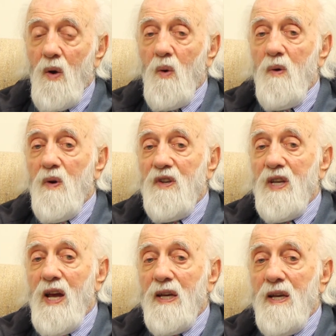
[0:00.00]
we were
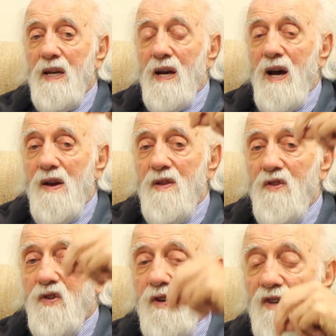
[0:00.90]
taking out of
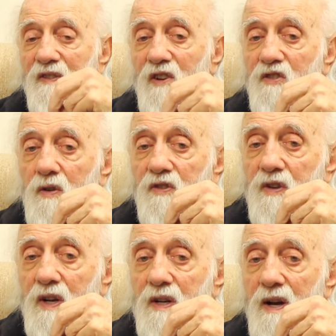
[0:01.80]
this universal
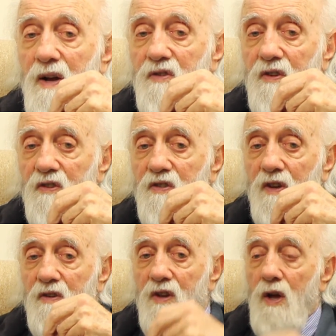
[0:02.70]
sea of
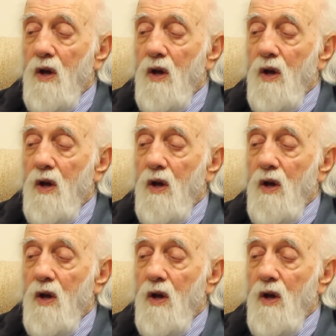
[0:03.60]
consciousness